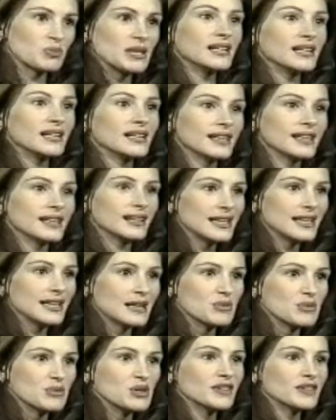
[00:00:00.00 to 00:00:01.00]
meeting
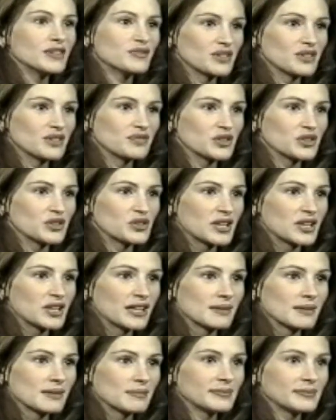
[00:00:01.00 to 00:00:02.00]
in a movie for the first
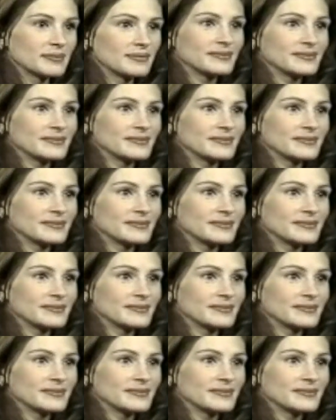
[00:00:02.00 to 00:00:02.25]
time, setting